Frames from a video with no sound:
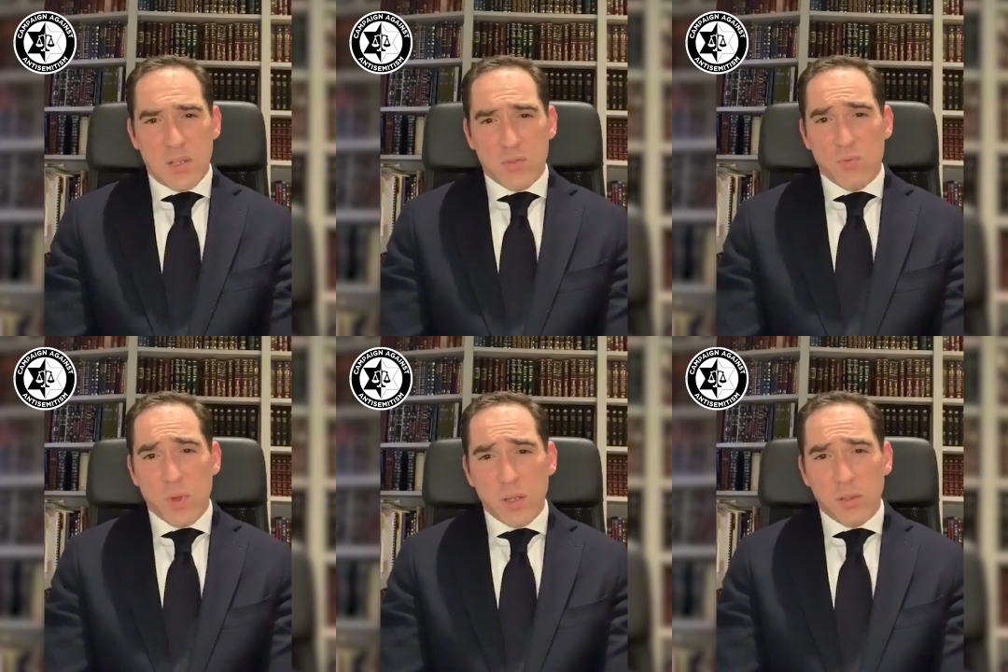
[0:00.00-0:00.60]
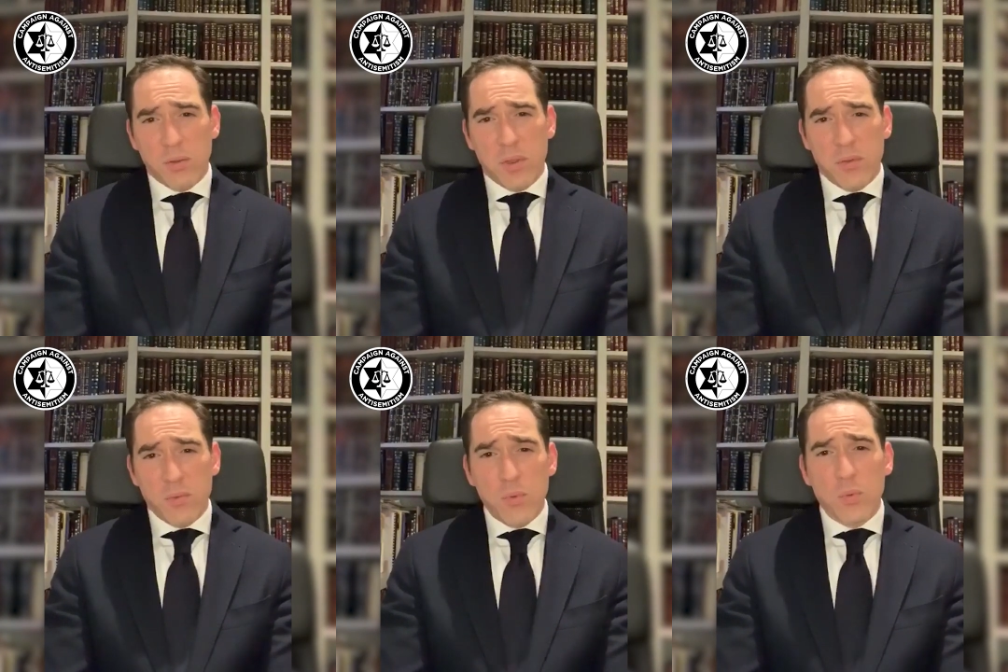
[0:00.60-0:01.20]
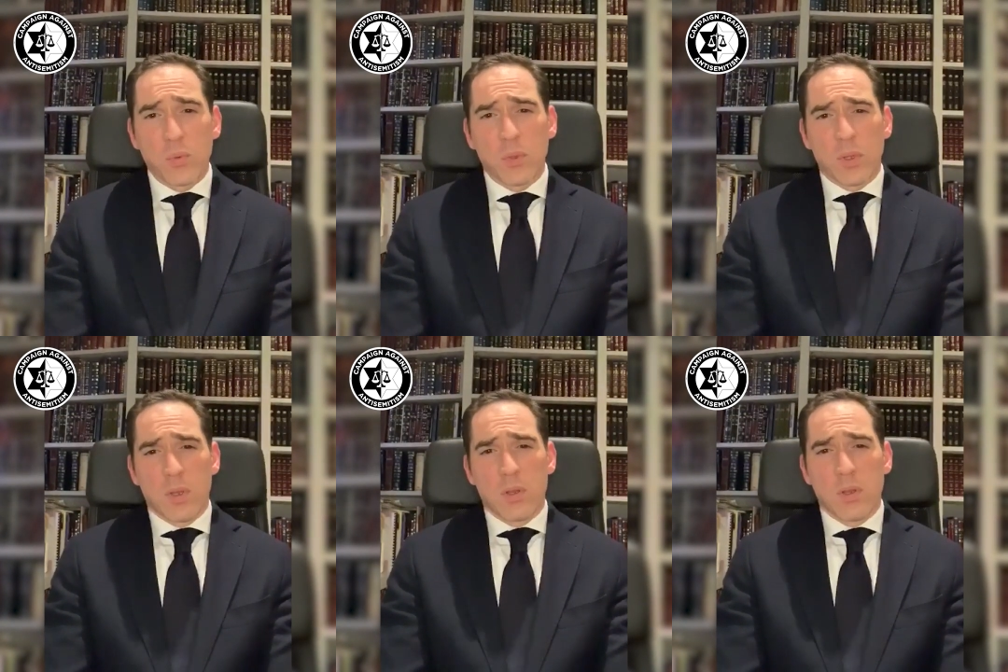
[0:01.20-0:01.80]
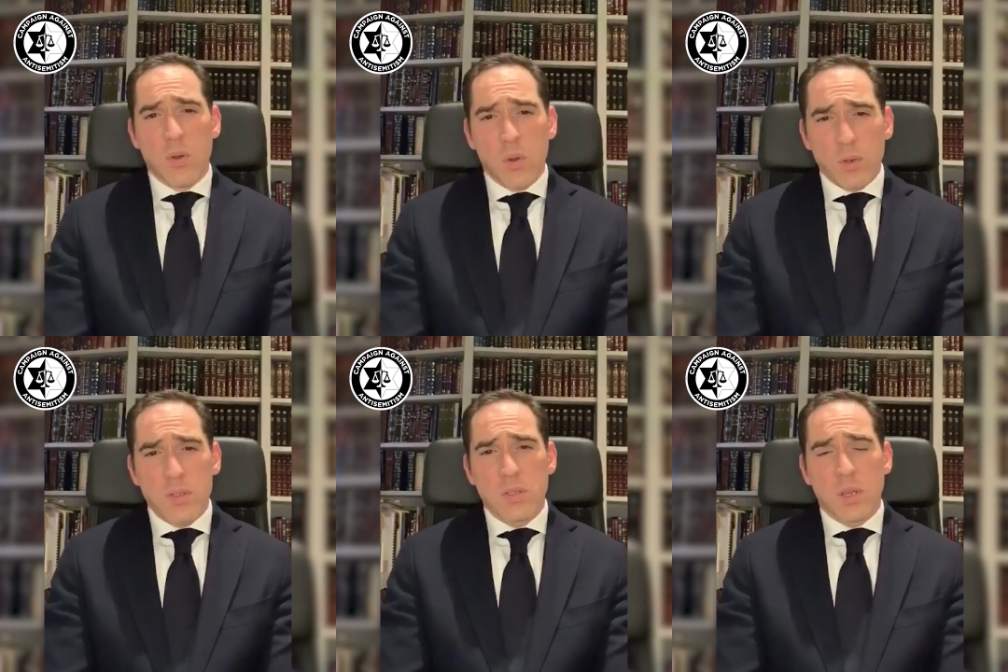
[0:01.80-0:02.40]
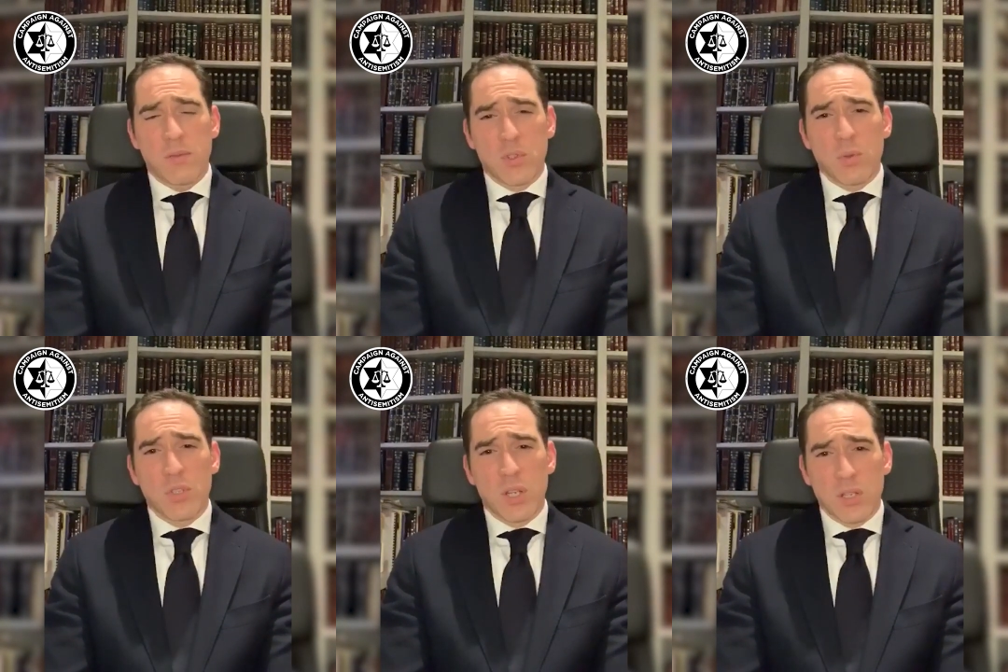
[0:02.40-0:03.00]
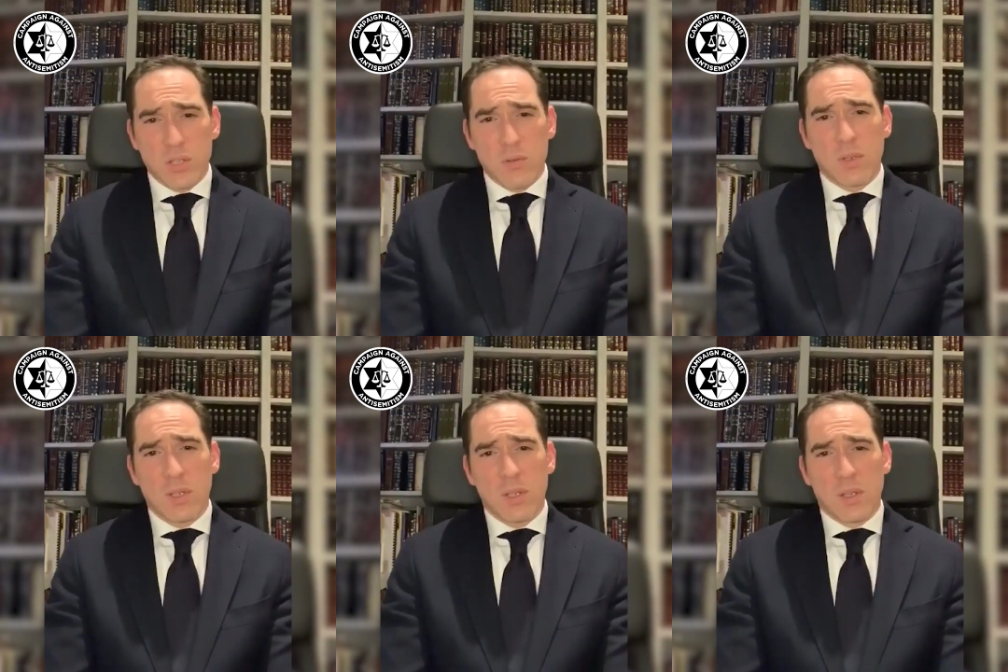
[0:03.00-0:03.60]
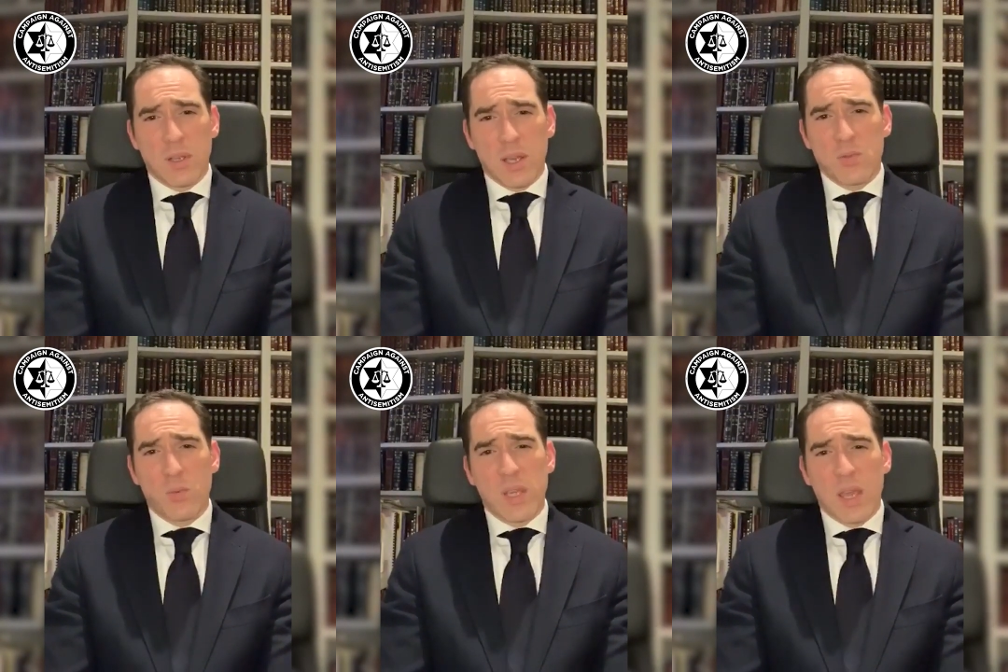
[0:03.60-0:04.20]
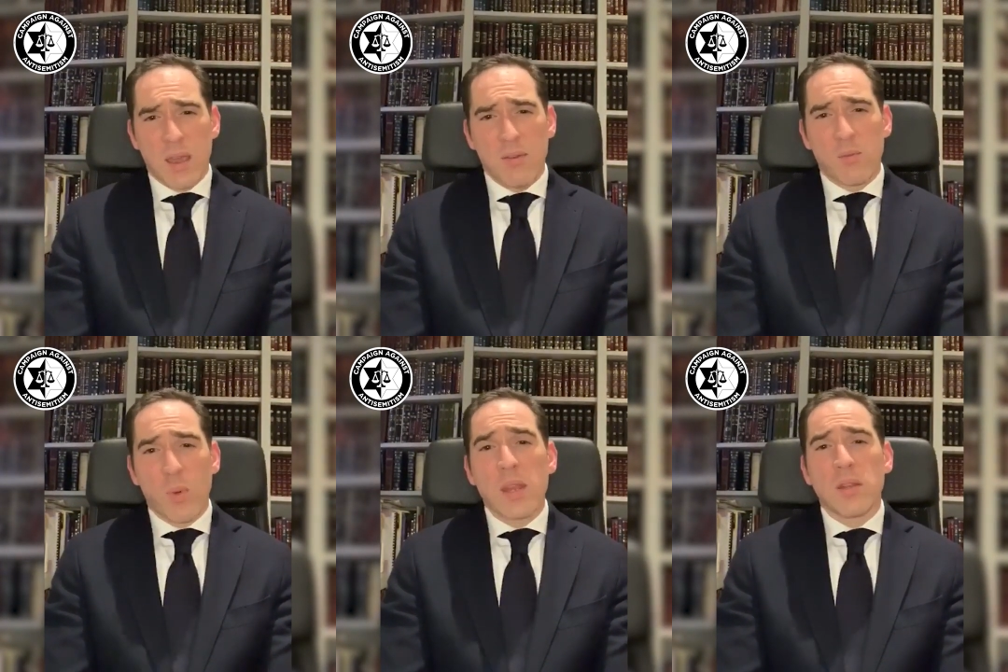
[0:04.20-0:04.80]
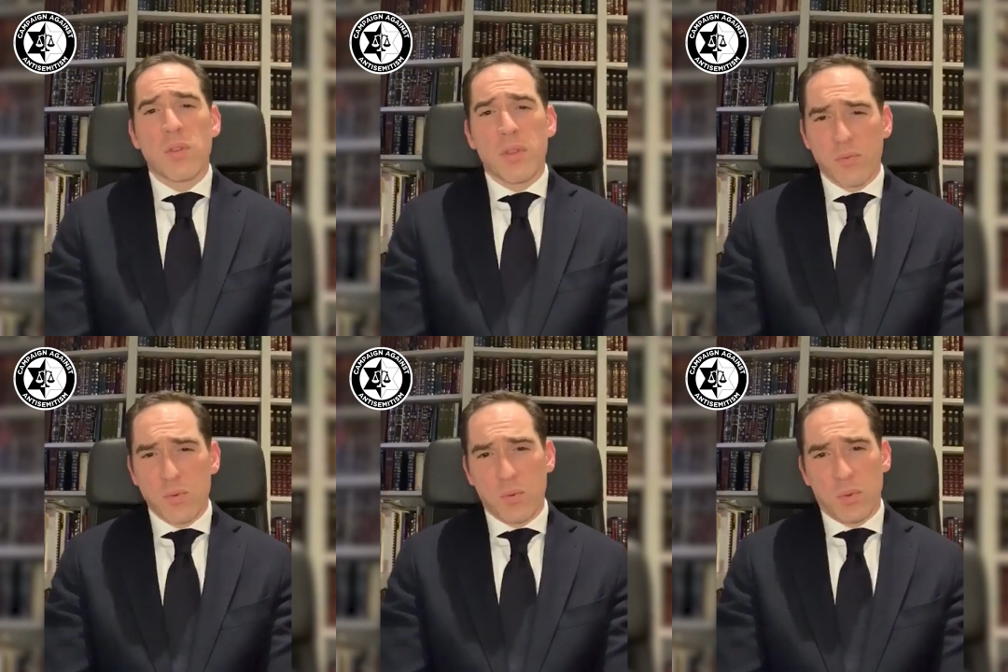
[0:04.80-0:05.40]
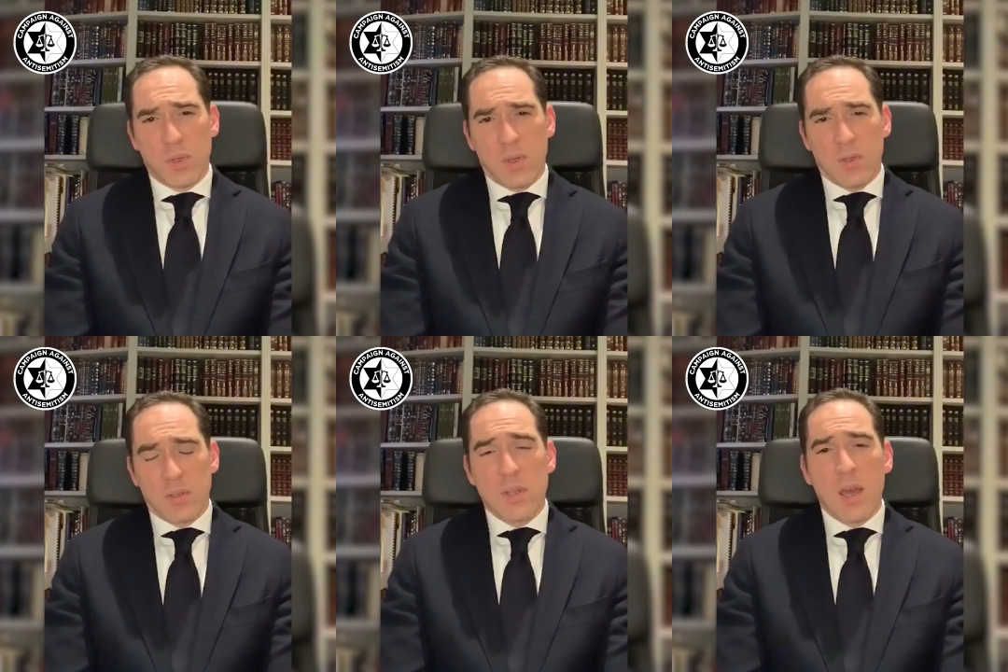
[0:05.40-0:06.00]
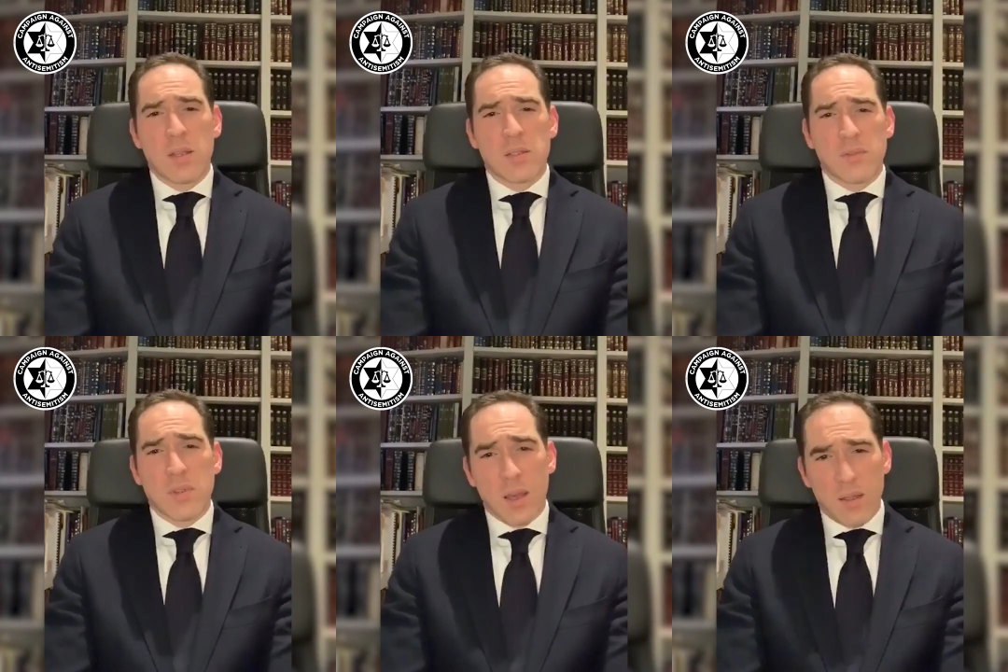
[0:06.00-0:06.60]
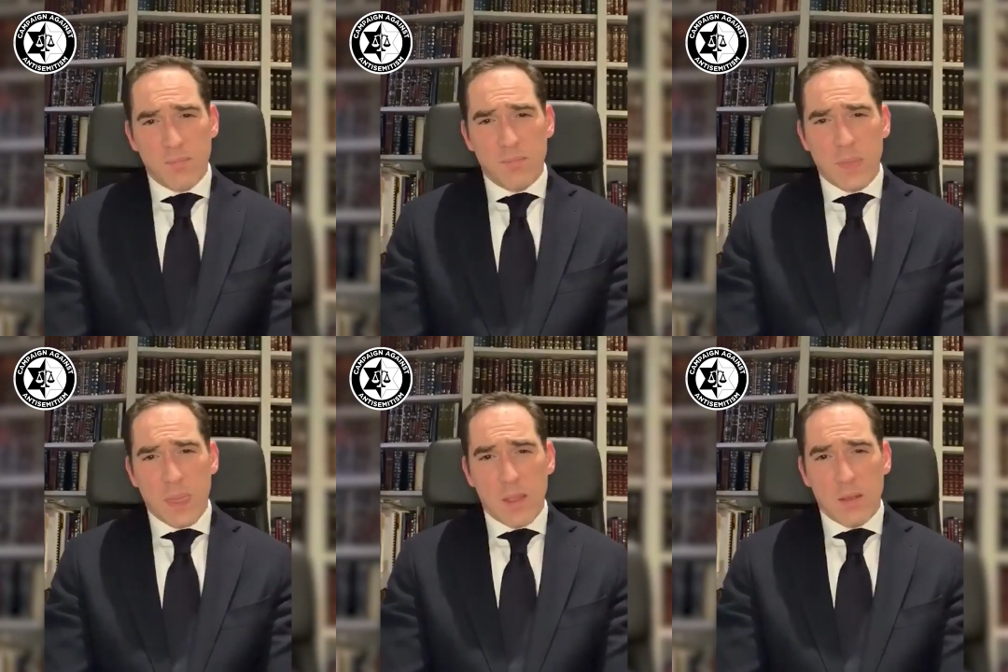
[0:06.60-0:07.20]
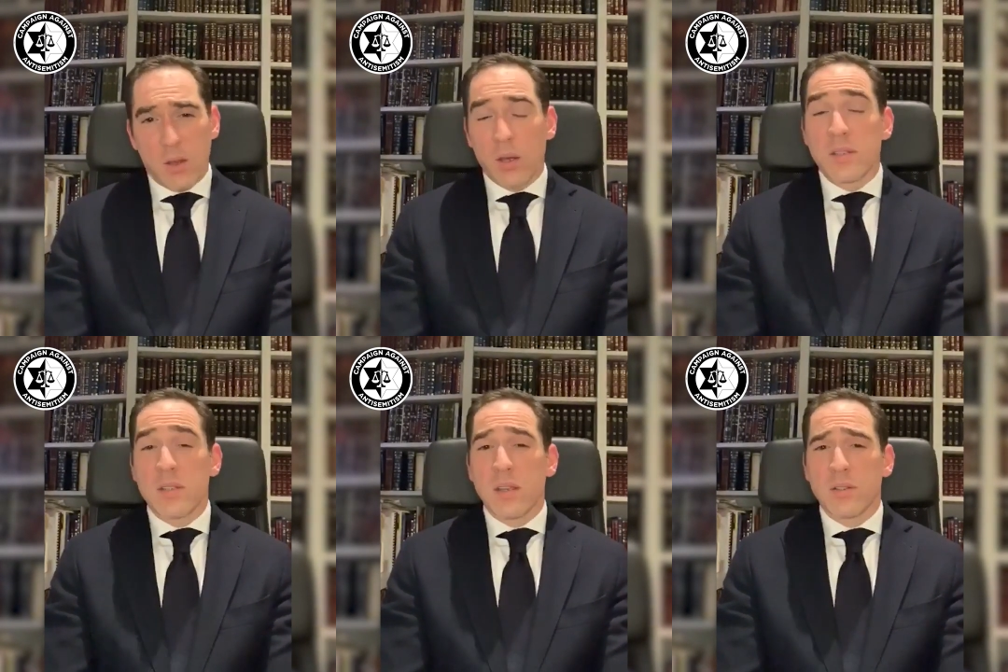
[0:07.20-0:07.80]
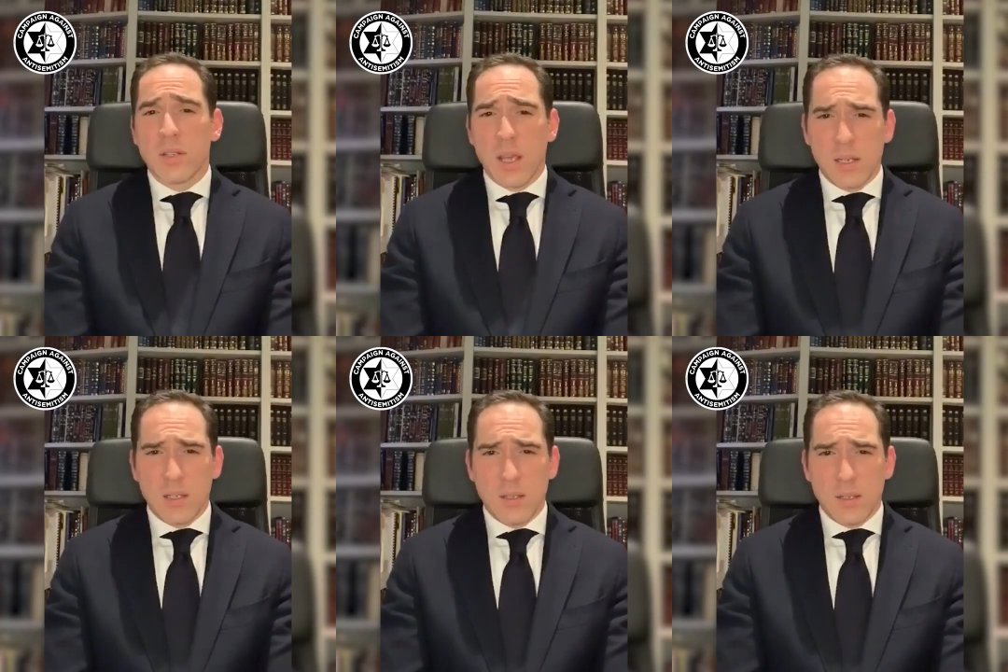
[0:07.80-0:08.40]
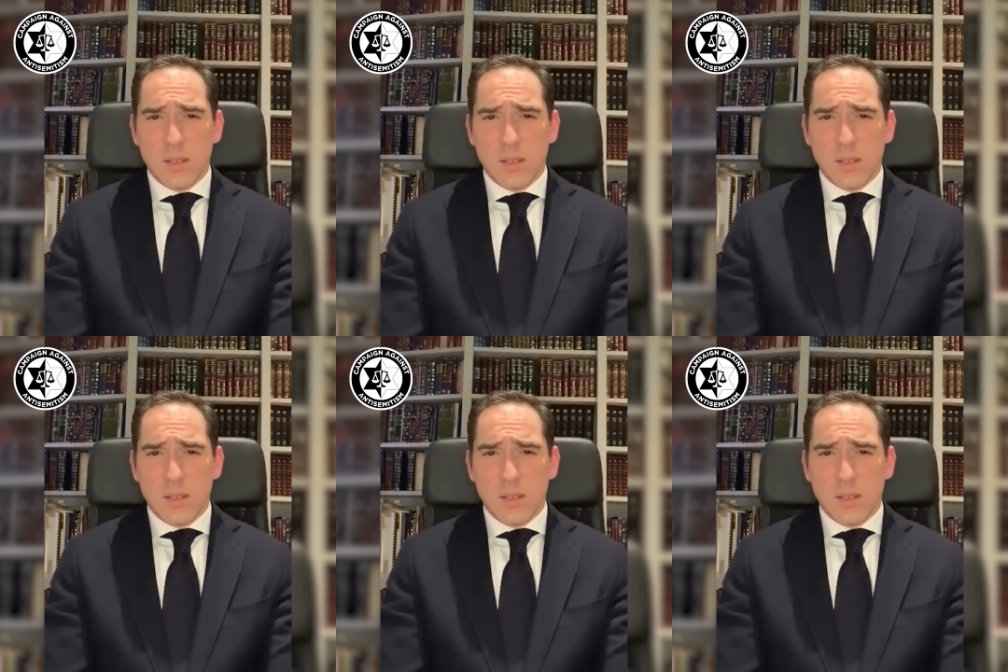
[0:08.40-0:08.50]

has run through the course of Jewish history as we have waded through the tides of time. On Seder night,